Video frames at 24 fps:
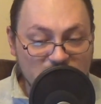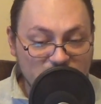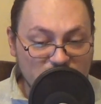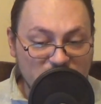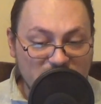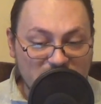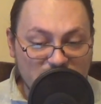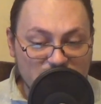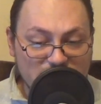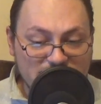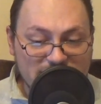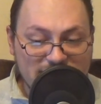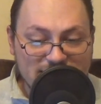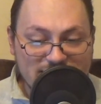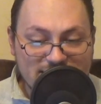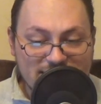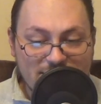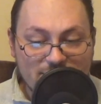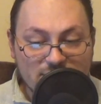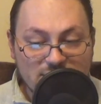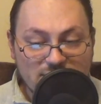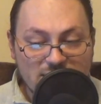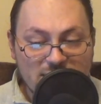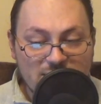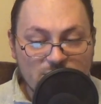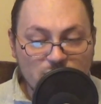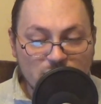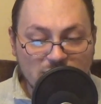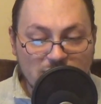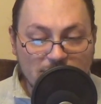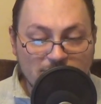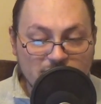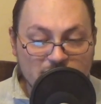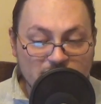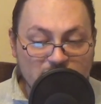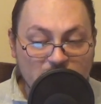2017,
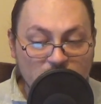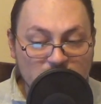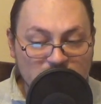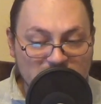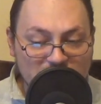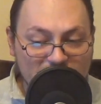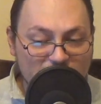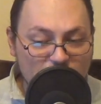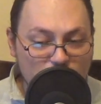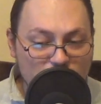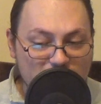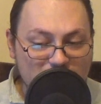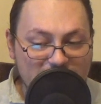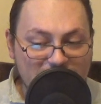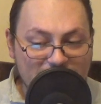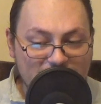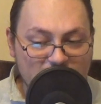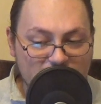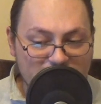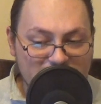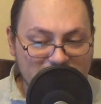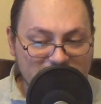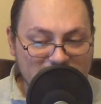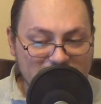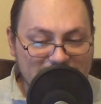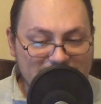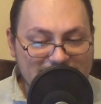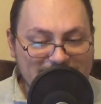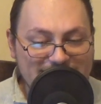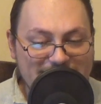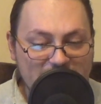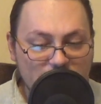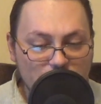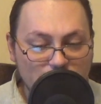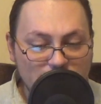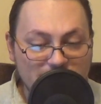when a proposal for a governmental
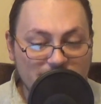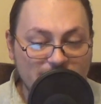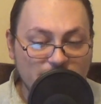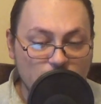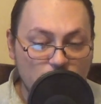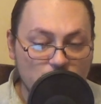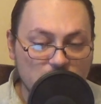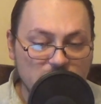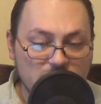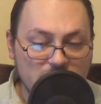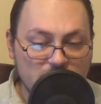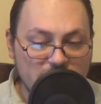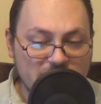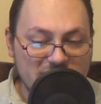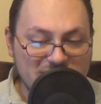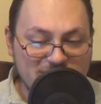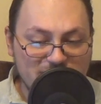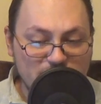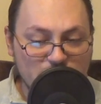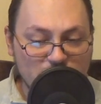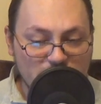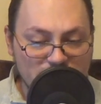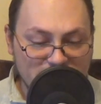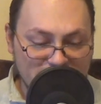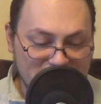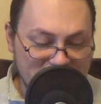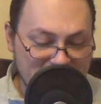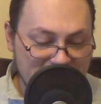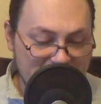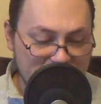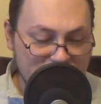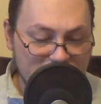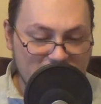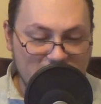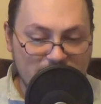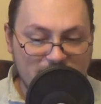executive order is put on the
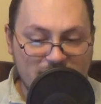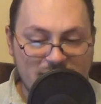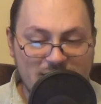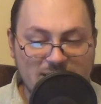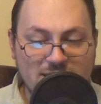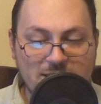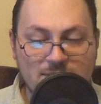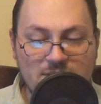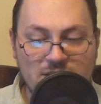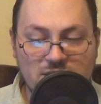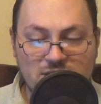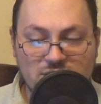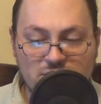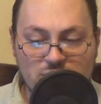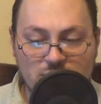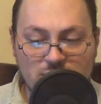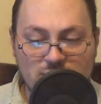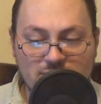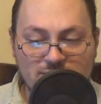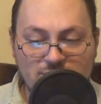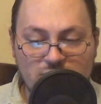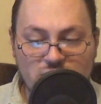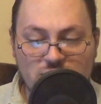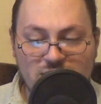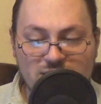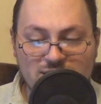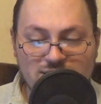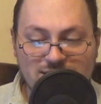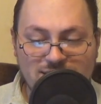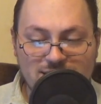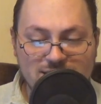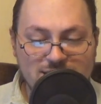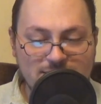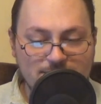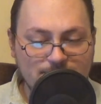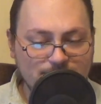table by the Minister of
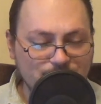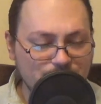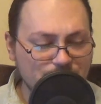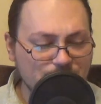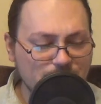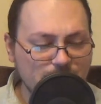Justice